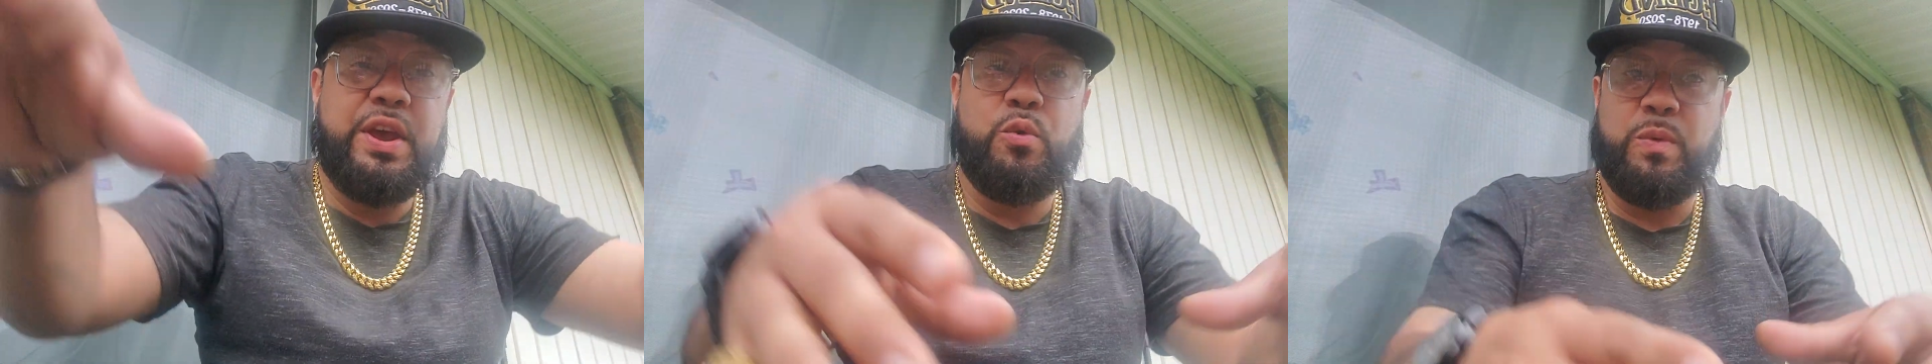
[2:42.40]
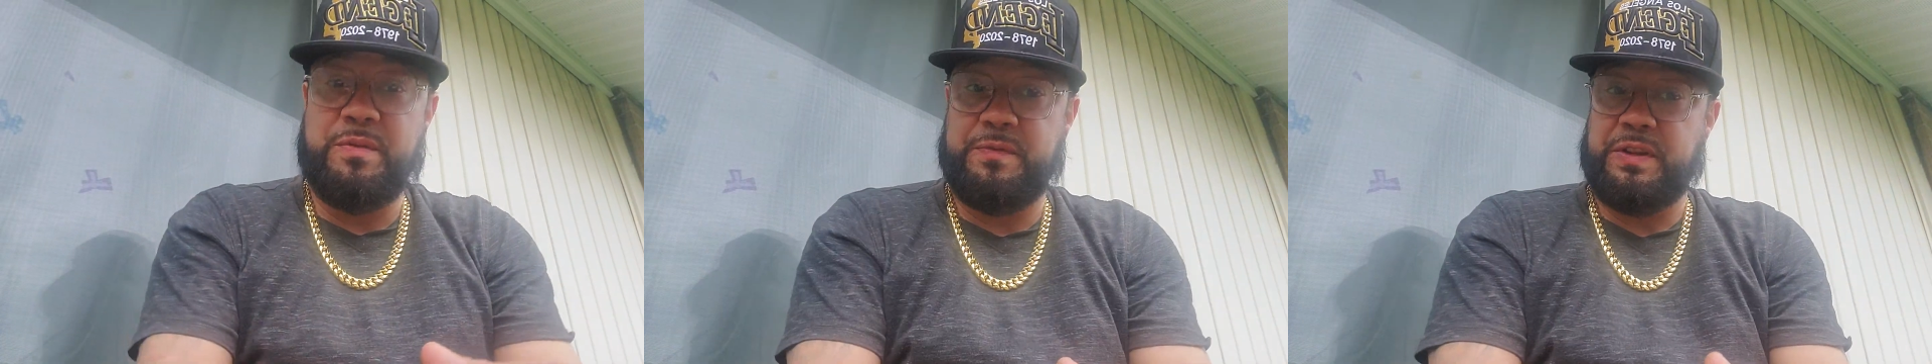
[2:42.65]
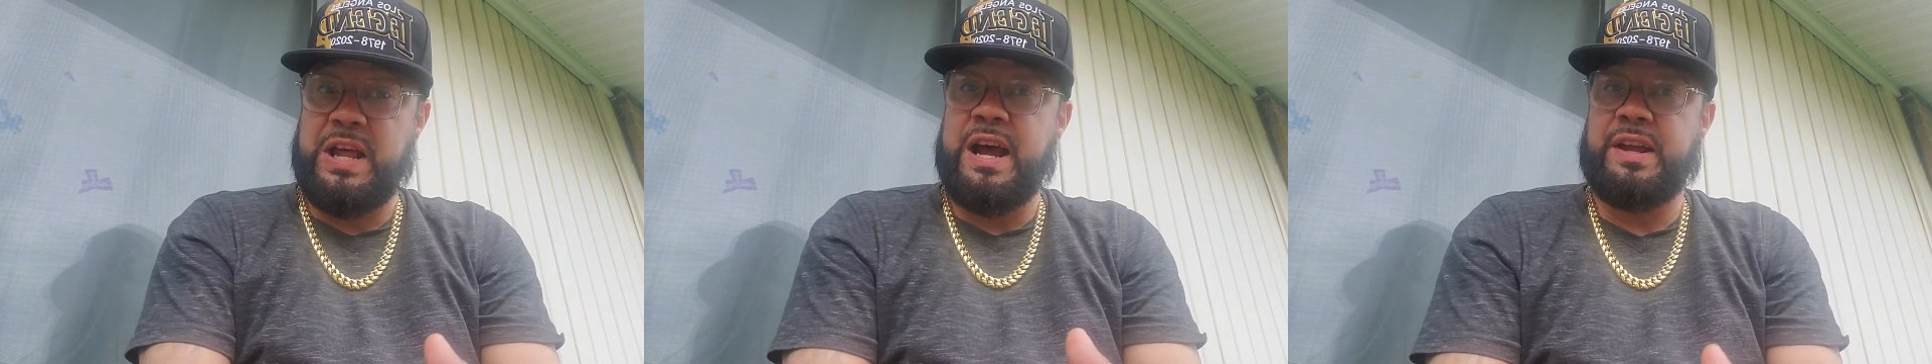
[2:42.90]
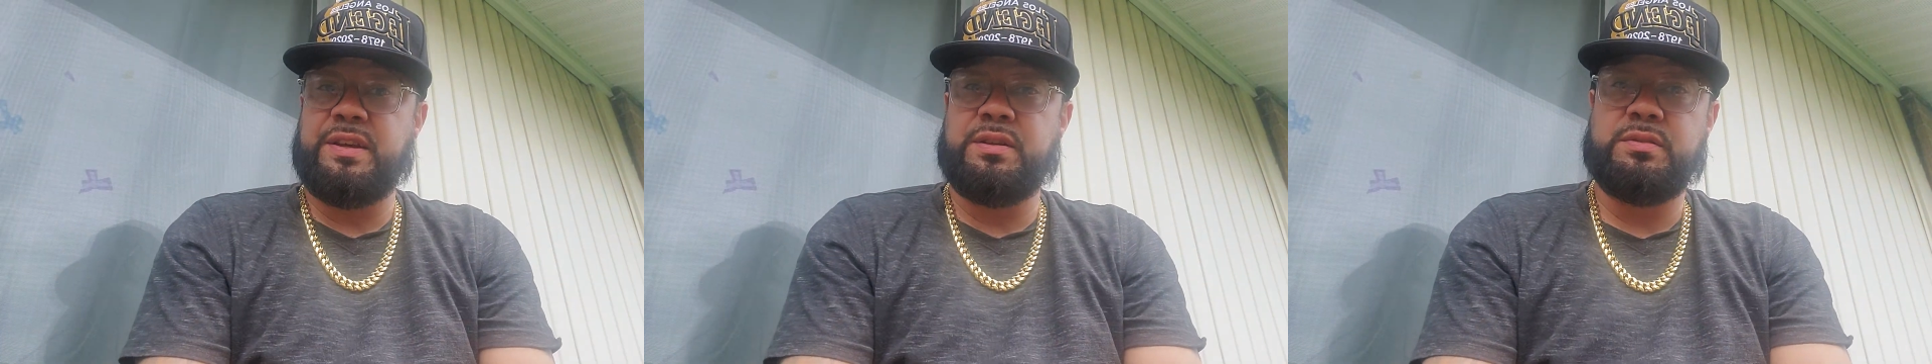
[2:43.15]
Went
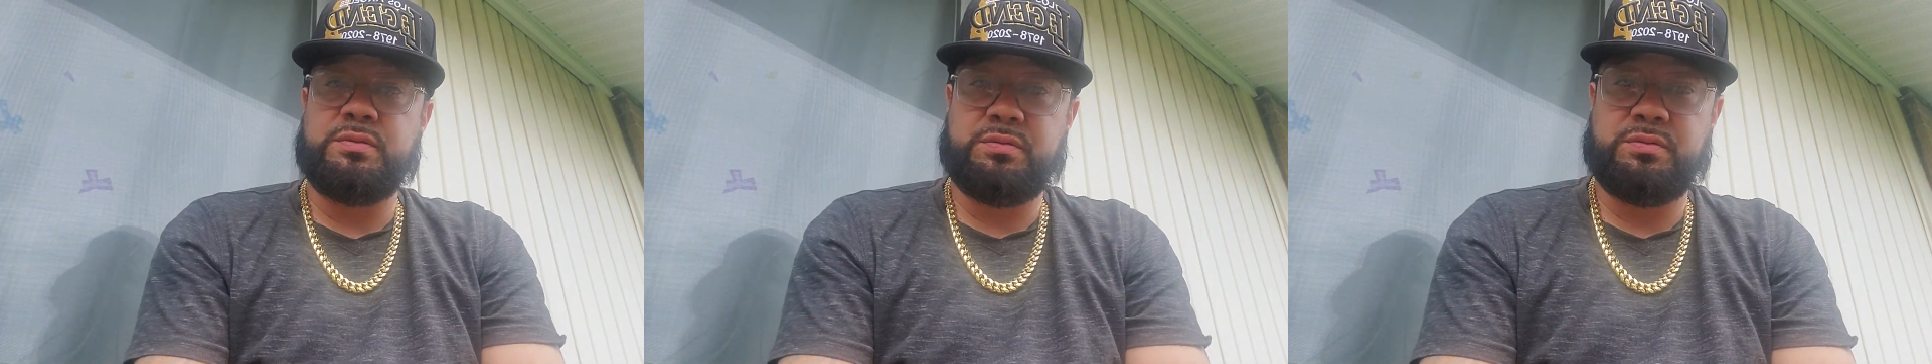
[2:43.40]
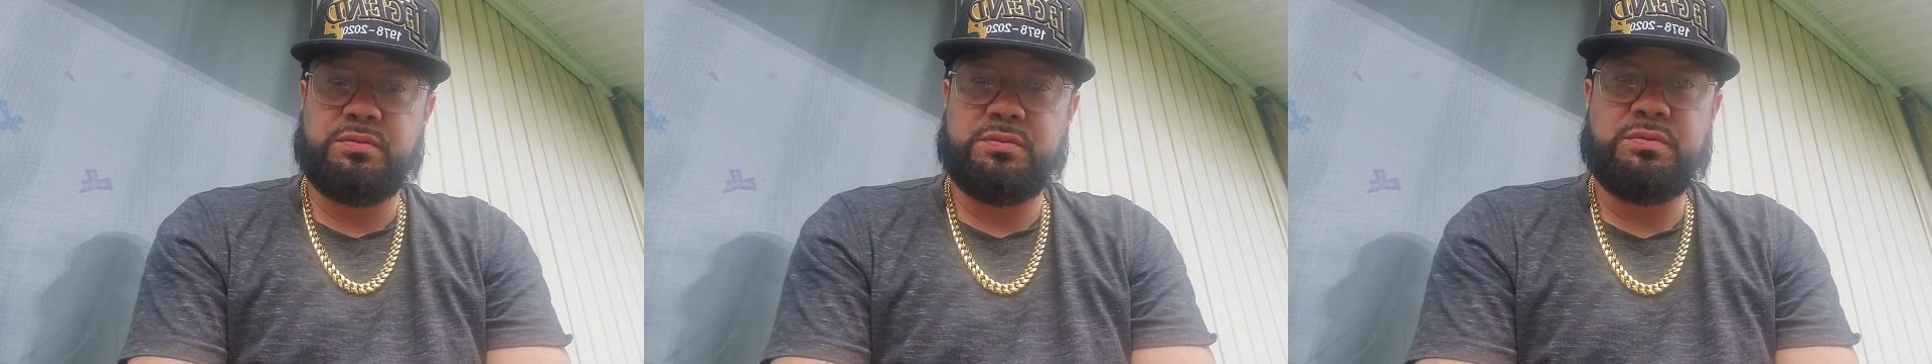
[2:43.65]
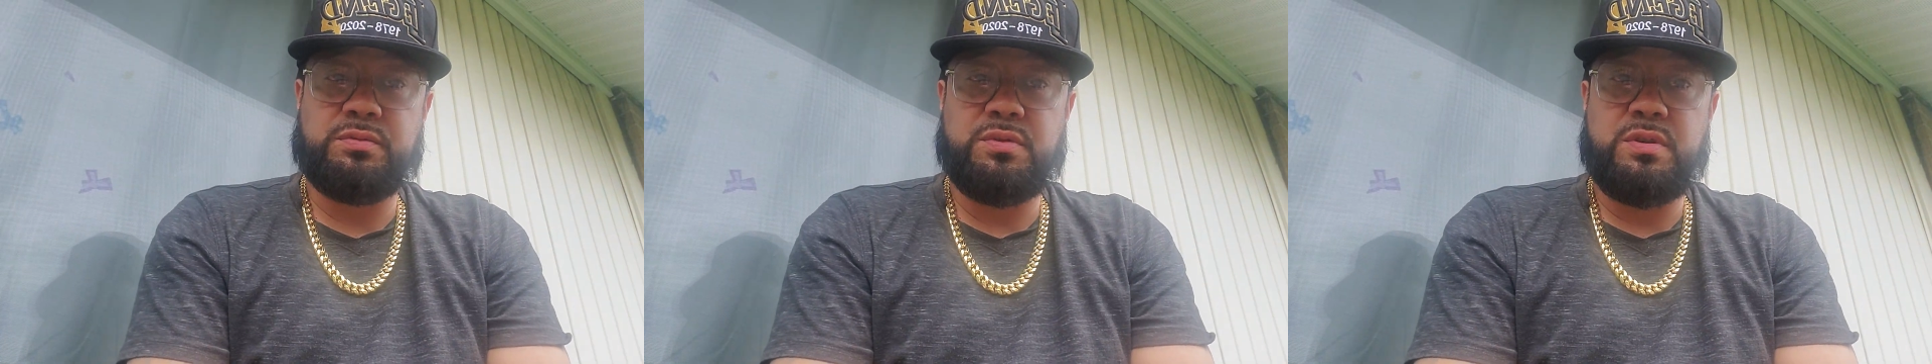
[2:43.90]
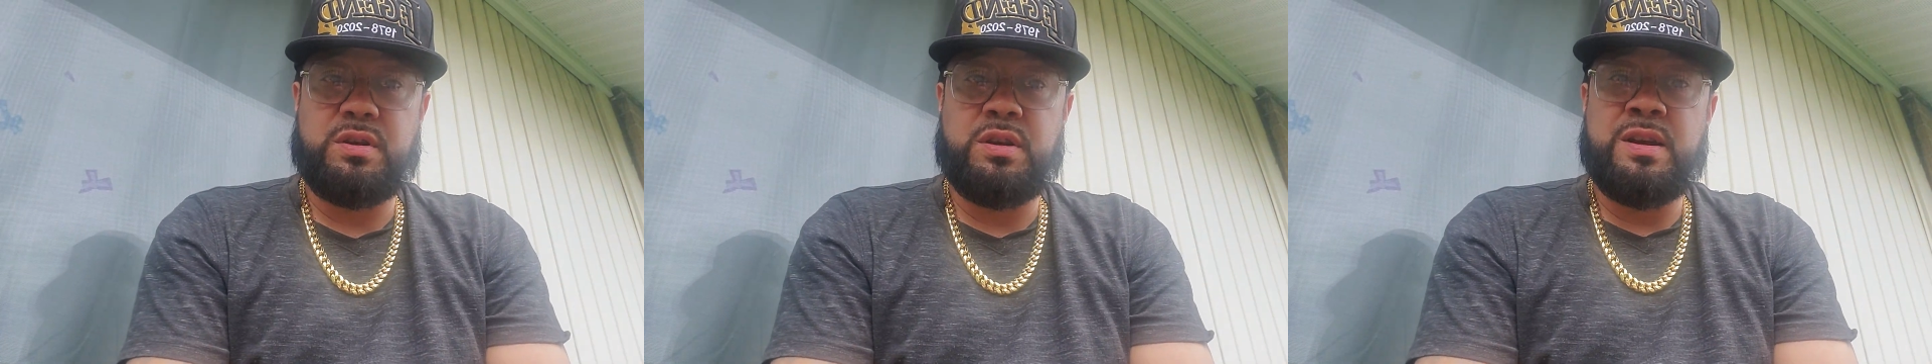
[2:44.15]
flying.
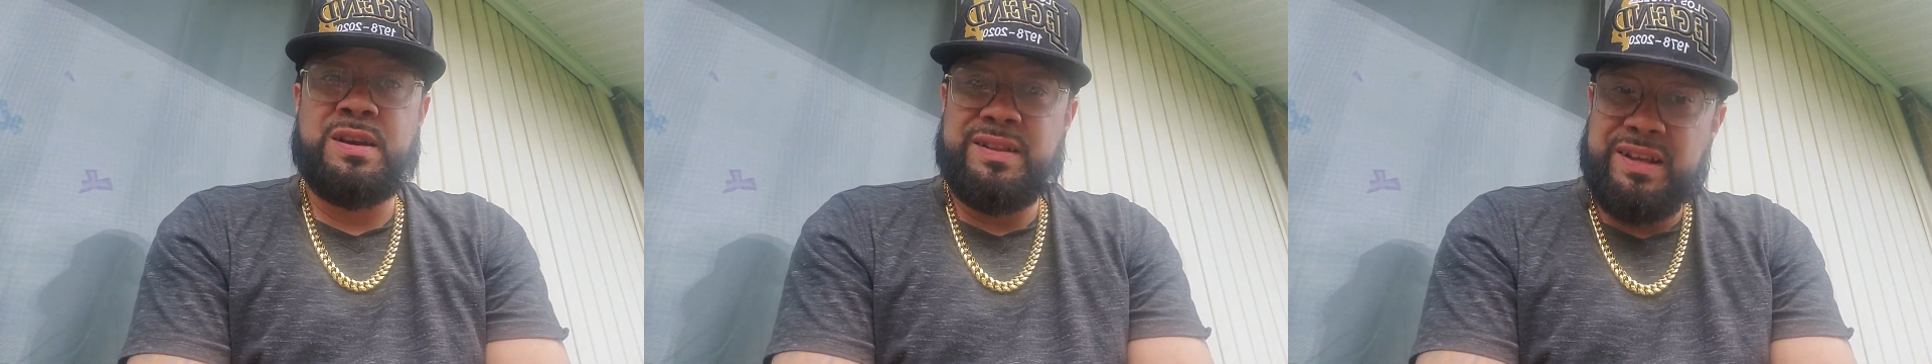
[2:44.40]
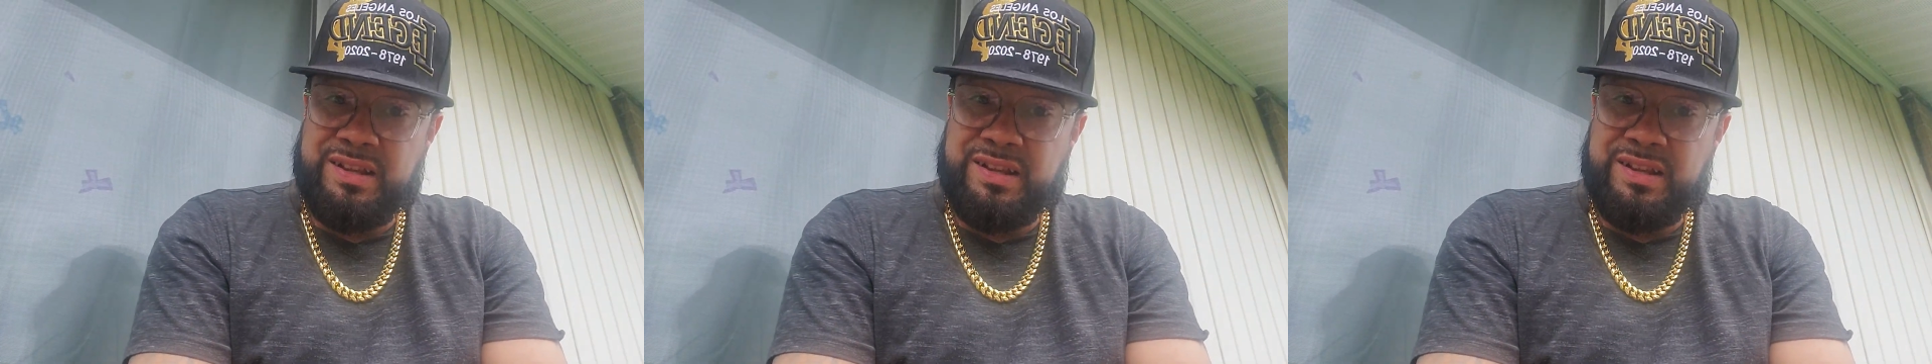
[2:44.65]
He